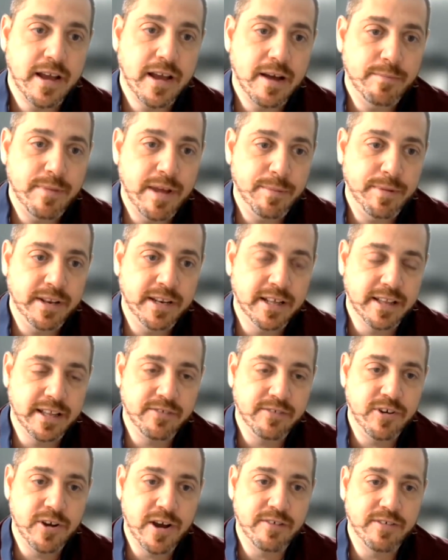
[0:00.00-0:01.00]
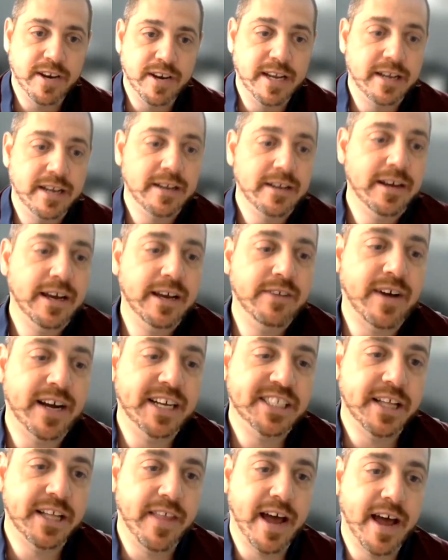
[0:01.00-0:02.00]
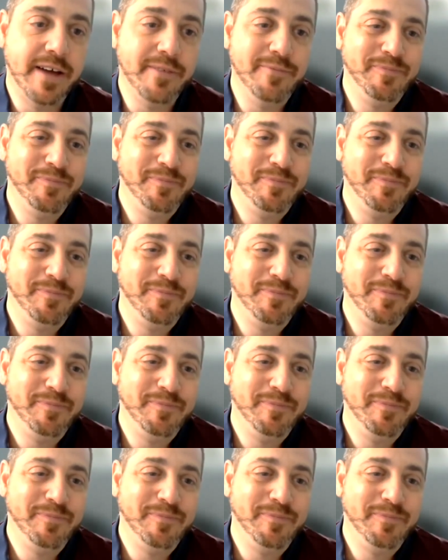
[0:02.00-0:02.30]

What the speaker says: maybe Nili, if you have any advice on that.